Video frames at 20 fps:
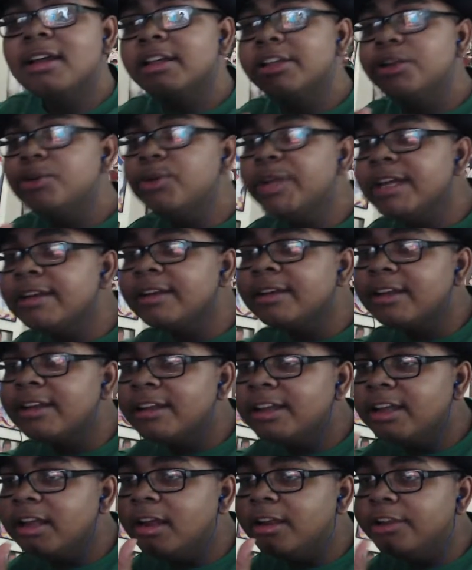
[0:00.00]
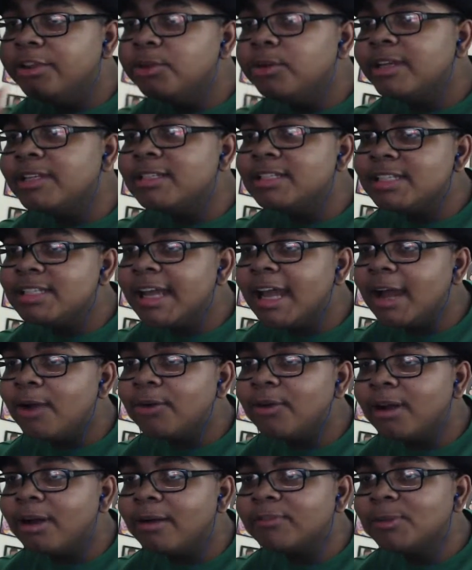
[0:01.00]
You can see how
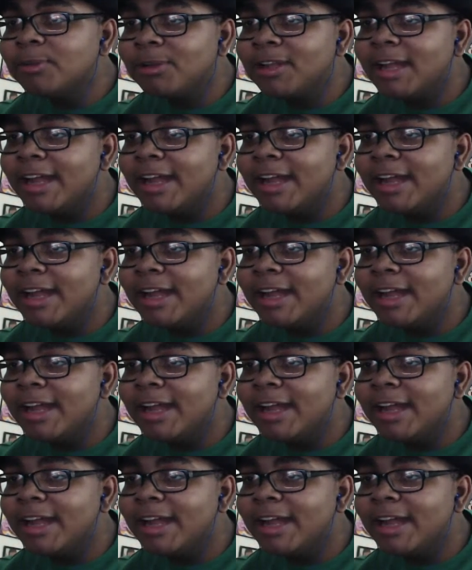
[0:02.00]
comfortable